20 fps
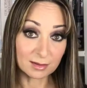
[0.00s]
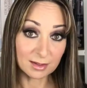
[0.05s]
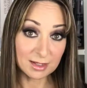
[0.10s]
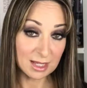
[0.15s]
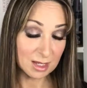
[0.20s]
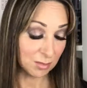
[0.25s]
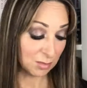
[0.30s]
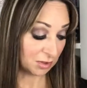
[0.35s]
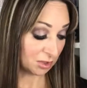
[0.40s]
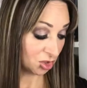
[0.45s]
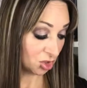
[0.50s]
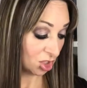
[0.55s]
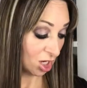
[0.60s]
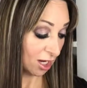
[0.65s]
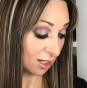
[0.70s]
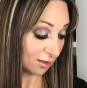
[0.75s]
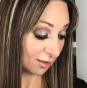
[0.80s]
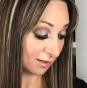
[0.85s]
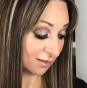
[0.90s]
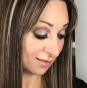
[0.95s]
keep a
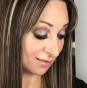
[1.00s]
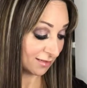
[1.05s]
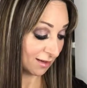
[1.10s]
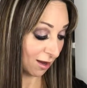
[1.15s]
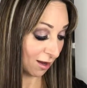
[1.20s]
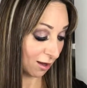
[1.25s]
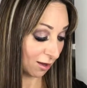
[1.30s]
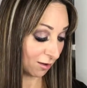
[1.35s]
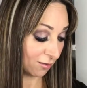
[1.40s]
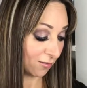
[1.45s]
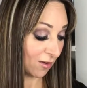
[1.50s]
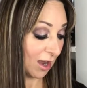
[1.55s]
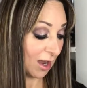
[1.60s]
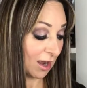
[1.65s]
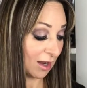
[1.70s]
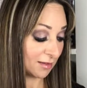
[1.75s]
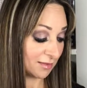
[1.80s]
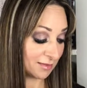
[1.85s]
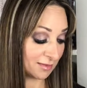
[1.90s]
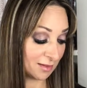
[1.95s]
checklist of,
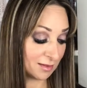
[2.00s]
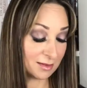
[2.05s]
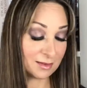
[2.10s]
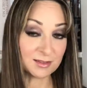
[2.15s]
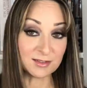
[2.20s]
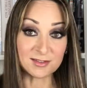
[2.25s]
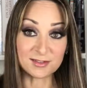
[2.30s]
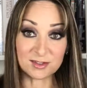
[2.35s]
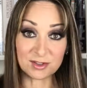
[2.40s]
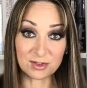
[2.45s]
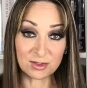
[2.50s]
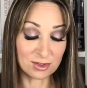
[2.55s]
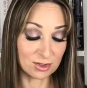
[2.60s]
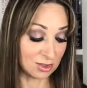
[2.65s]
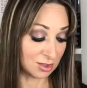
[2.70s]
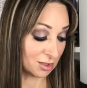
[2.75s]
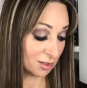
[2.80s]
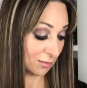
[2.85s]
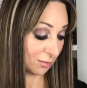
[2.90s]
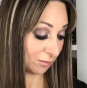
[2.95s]
I sent the
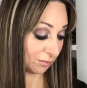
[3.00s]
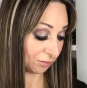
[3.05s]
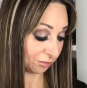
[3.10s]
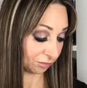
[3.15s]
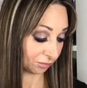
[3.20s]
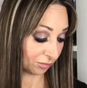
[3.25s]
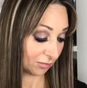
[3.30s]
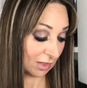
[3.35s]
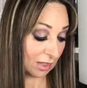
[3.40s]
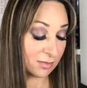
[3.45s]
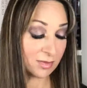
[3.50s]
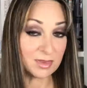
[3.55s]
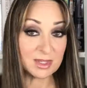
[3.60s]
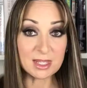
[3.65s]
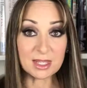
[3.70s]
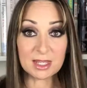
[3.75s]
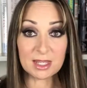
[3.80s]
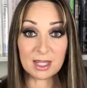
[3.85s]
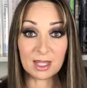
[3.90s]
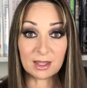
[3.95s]
student
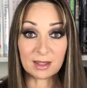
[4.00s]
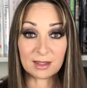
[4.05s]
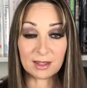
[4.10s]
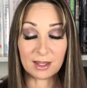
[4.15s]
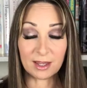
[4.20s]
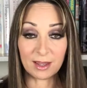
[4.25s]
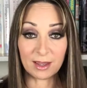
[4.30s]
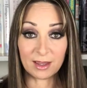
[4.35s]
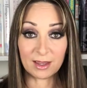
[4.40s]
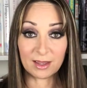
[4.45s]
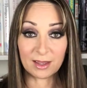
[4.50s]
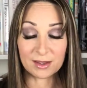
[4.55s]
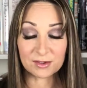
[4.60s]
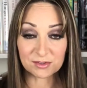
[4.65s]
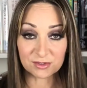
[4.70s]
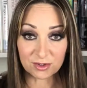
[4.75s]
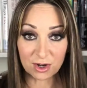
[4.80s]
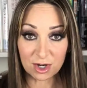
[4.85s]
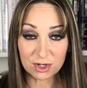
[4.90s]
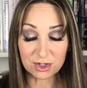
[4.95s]
the
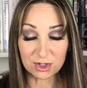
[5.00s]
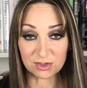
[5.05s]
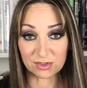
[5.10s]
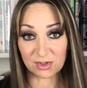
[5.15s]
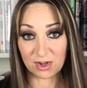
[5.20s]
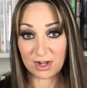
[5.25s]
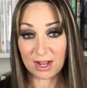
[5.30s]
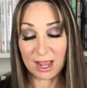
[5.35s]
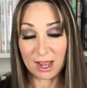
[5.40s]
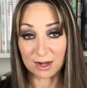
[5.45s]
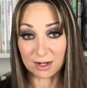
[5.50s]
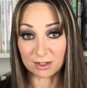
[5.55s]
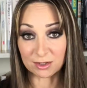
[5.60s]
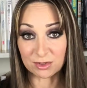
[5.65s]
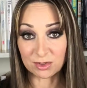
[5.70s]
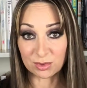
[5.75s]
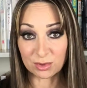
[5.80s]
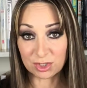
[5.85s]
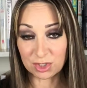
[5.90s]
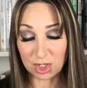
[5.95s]
instructions on how to
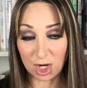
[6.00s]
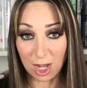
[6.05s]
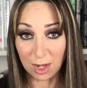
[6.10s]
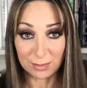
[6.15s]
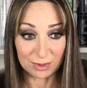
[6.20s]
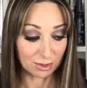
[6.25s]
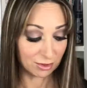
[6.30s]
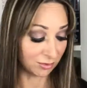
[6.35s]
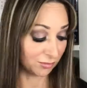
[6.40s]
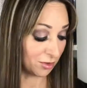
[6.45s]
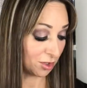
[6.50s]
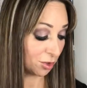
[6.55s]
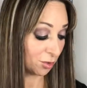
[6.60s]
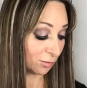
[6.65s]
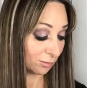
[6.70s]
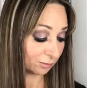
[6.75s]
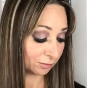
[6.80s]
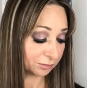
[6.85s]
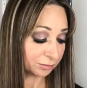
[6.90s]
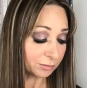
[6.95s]
do a job interview,
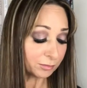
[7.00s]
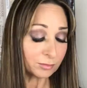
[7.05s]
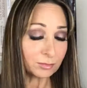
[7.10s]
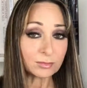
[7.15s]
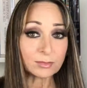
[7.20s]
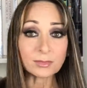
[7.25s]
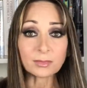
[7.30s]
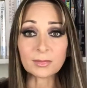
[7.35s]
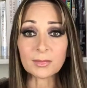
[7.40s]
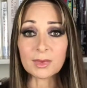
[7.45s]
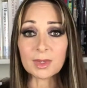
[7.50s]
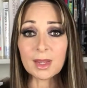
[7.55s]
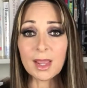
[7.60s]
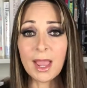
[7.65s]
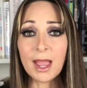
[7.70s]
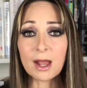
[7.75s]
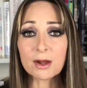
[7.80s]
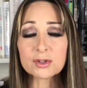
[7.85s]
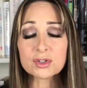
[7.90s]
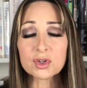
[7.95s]

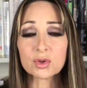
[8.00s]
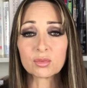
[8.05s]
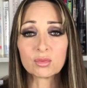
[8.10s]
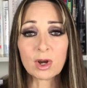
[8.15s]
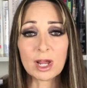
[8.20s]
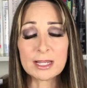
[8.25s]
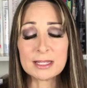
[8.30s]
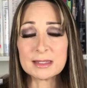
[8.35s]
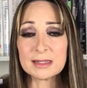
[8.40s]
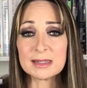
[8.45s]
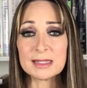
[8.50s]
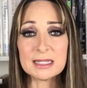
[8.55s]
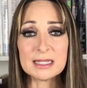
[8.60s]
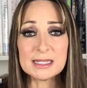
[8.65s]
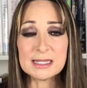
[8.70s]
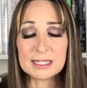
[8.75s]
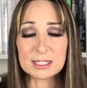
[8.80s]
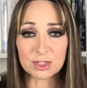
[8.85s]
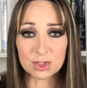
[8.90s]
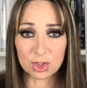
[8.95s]
how to write
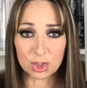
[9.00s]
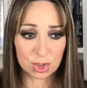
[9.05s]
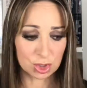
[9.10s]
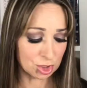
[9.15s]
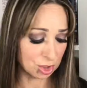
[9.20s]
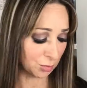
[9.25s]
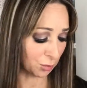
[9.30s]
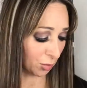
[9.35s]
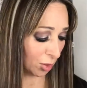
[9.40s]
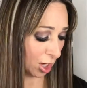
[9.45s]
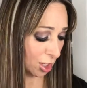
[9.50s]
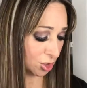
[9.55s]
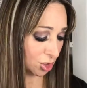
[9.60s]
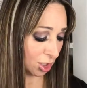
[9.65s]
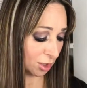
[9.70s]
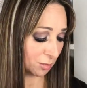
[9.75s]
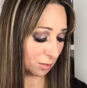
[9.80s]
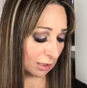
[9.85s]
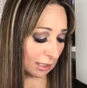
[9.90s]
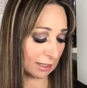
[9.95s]
the internship
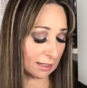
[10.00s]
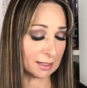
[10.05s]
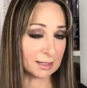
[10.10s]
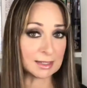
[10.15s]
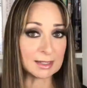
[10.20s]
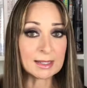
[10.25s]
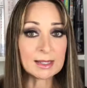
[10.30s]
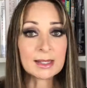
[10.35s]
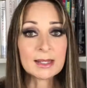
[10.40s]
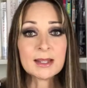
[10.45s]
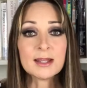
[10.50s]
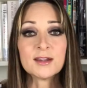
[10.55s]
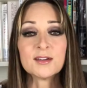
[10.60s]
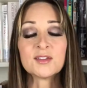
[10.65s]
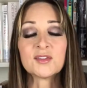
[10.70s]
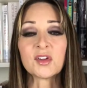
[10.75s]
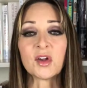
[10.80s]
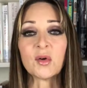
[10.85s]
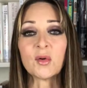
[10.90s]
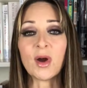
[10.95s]
project plan.
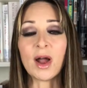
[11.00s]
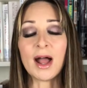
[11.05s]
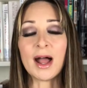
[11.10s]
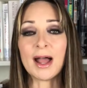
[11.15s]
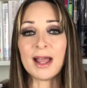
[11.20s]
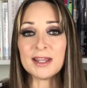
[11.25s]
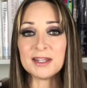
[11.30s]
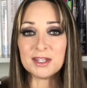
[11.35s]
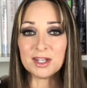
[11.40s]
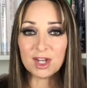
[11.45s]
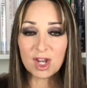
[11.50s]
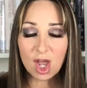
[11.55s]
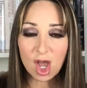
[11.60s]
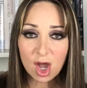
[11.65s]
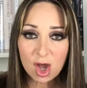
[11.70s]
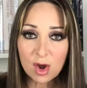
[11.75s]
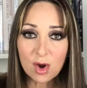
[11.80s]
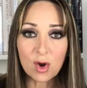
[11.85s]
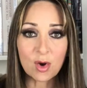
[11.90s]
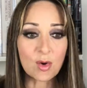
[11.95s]
So I
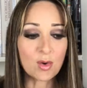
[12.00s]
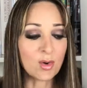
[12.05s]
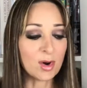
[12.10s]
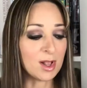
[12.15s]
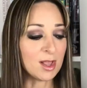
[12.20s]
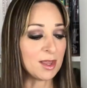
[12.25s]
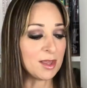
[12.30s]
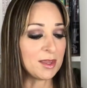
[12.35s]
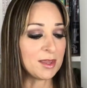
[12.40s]
know